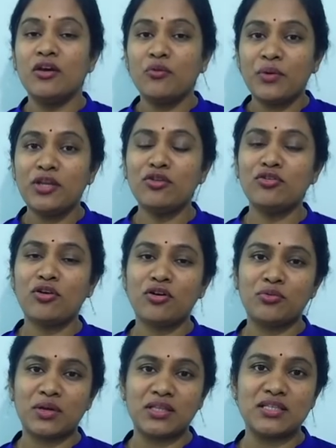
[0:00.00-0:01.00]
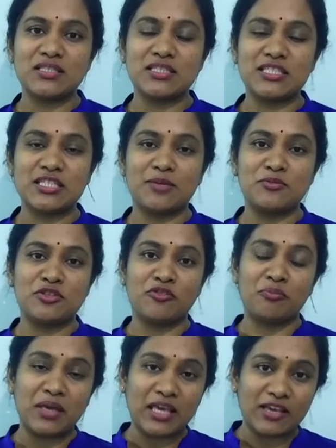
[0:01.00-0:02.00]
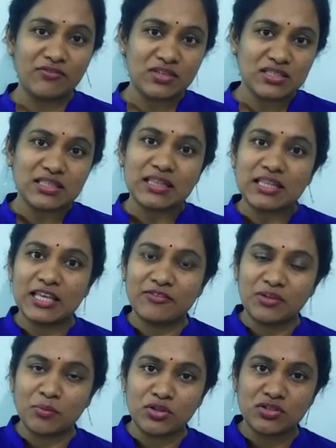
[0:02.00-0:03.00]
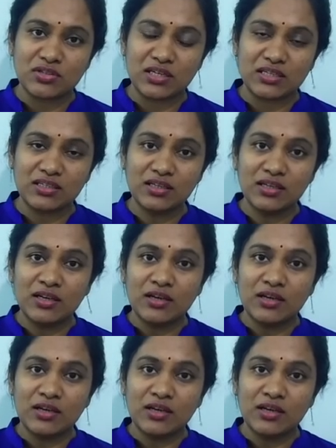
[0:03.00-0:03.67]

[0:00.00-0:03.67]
When you talk to others in terms of behaviors that they have demonstrated,